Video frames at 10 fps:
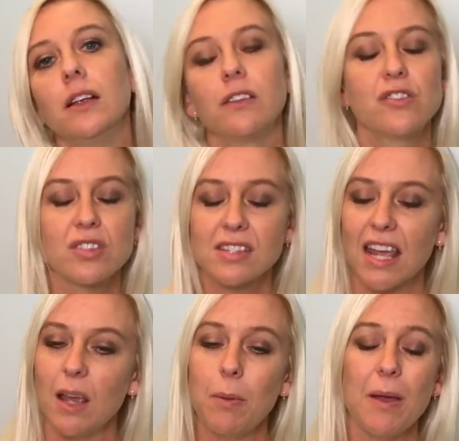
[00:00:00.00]
So just
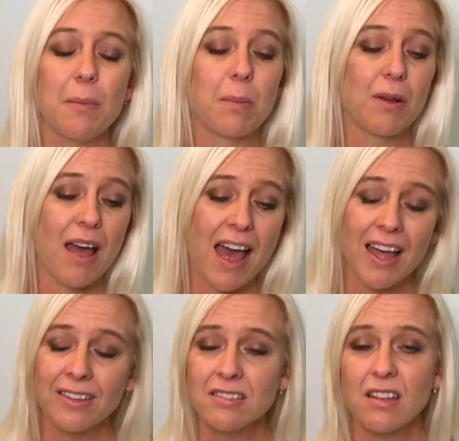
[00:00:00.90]
keep it
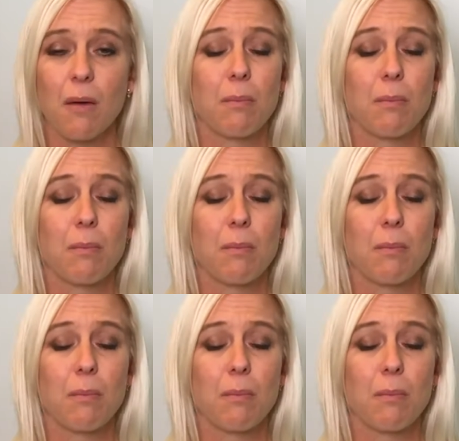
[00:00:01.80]
bland,